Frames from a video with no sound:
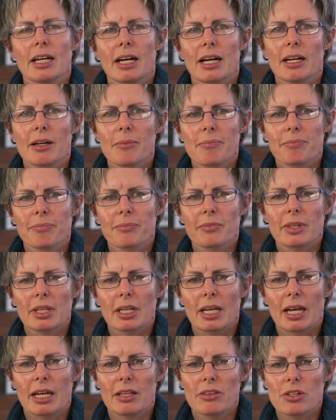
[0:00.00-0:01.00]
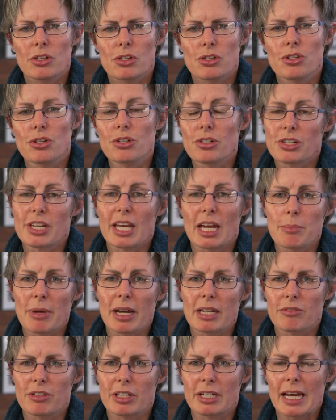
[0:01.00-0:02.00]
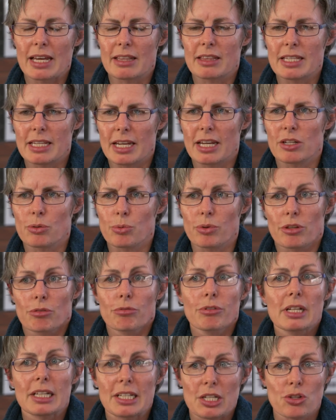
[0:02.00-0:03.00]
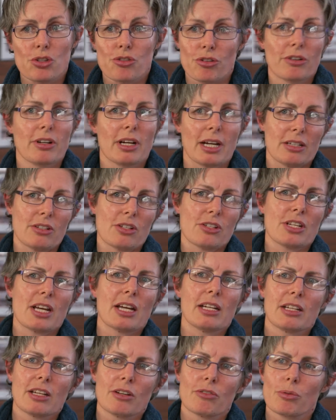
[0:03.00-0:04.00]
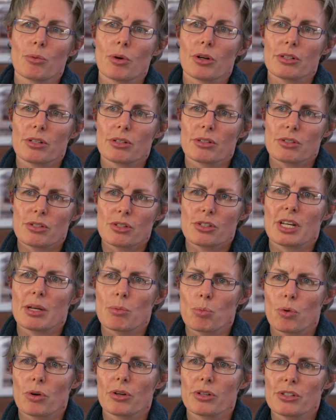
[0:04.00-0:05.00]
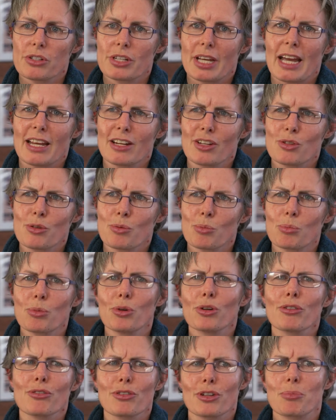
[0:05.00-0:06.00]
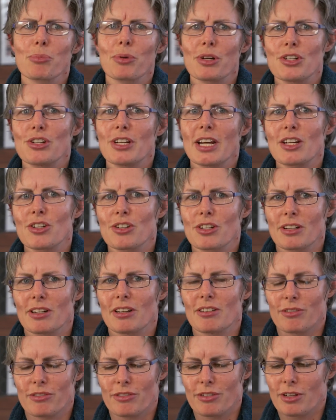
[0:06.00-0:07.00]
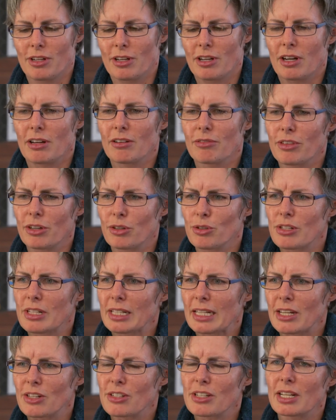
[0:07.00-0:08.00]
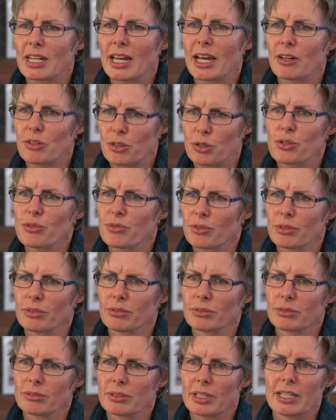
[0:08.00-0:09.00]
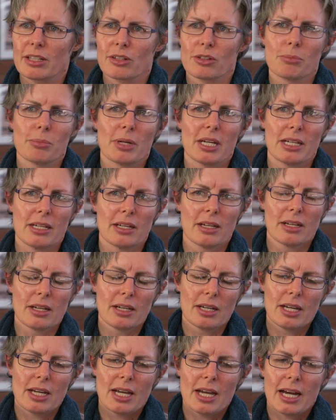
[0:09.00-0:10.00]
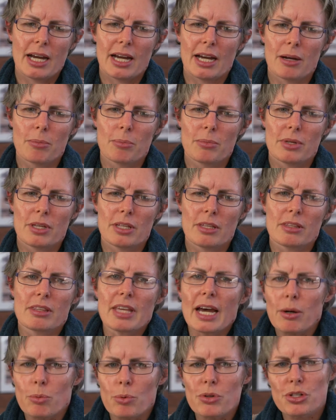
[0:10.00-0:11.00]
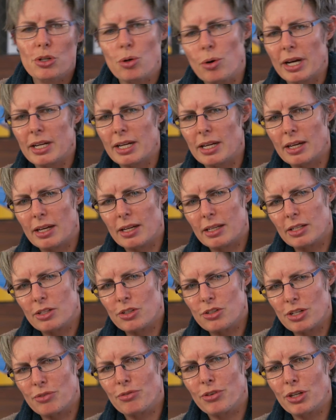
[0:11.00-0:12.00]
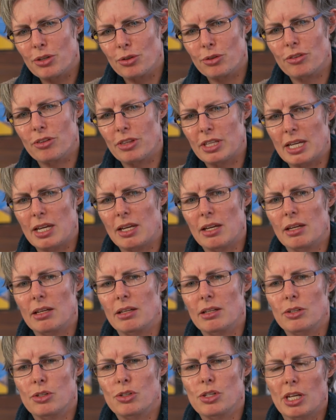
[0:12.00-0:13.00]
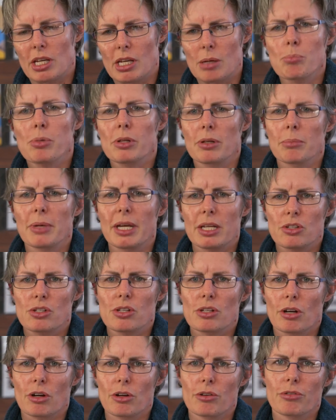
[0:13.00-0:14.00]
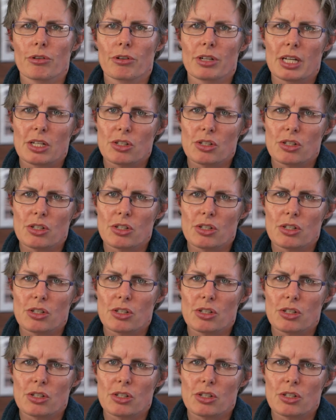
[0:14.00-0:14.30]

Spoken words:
And the students came out of it at the end with a really strong understanding of what STEM was and more of an appreciation of those links and how useful they could be. That was quite a difficult thing to implement over an